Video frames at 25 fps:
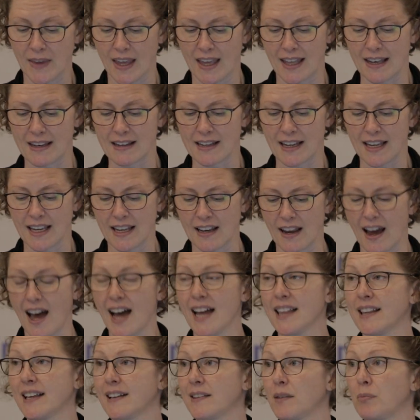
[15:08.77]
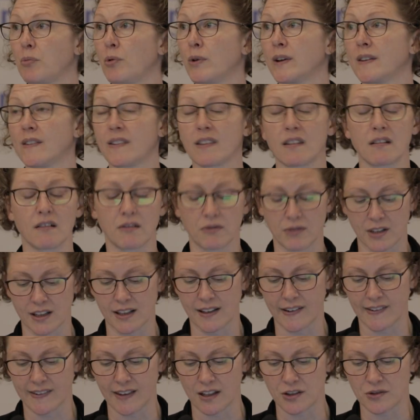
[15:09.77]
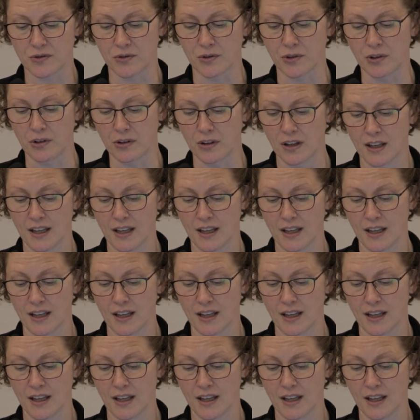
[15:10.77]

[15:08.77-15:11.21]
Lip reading: and it highlights points that are really central